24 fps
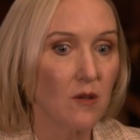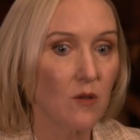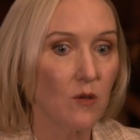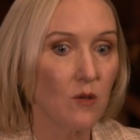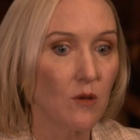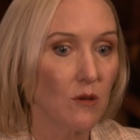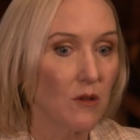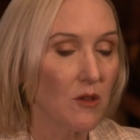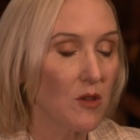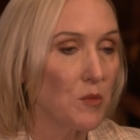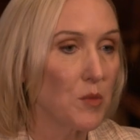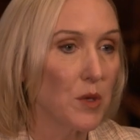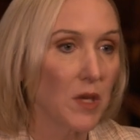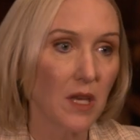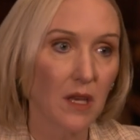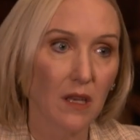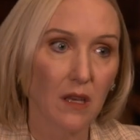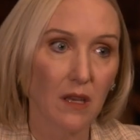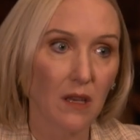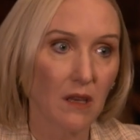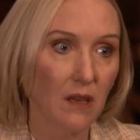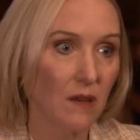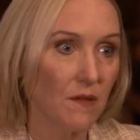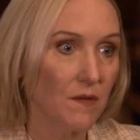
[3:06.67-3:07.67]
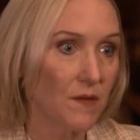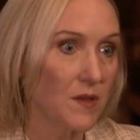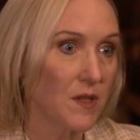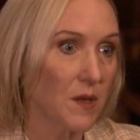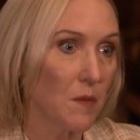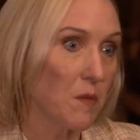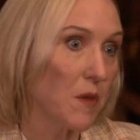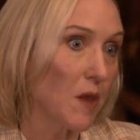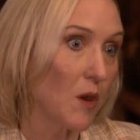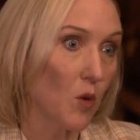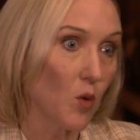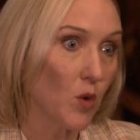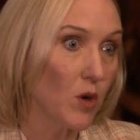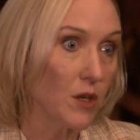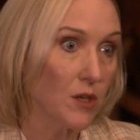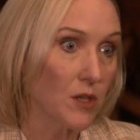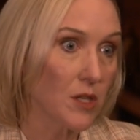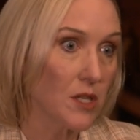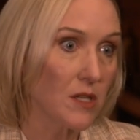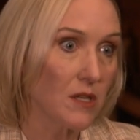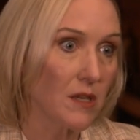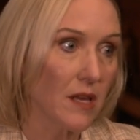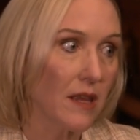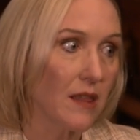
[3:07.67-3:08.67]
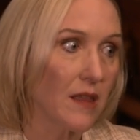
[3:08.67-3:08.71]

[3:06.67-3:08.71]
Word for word: or the beginning of something worse.